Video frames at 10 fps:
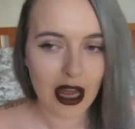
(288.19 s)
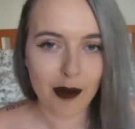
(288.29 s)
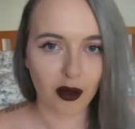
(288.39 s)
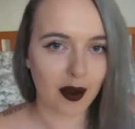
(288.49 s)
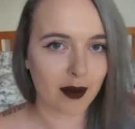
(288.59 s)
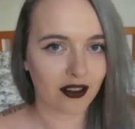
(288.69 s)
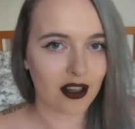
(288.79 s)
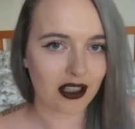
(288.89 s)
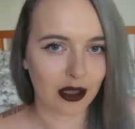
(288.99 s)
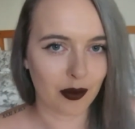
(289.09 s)
but when my
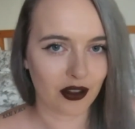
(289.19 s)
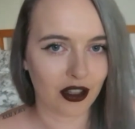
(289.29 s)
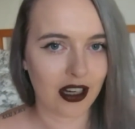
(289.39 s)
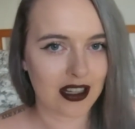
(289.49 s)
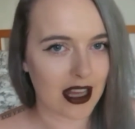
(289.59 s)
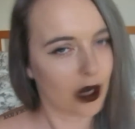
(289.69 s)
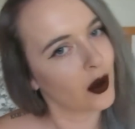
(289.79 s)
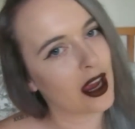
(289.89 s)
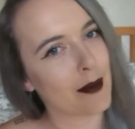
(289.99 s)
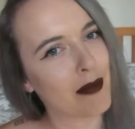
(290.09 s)
roots come through, because they're
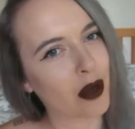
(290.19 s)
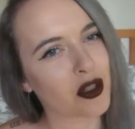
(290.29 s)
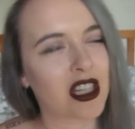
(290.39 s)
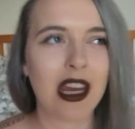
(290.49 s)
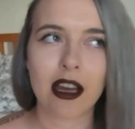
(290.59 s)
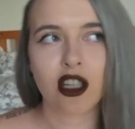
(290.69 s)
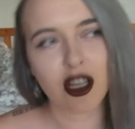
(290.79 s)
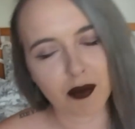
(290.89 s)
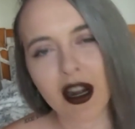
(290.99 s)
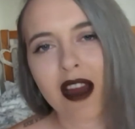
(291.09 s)
quite a mousy ashy
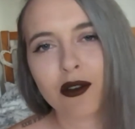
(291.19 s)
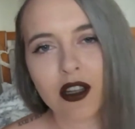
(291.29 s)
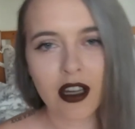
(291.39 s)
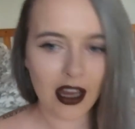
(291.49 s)
brown,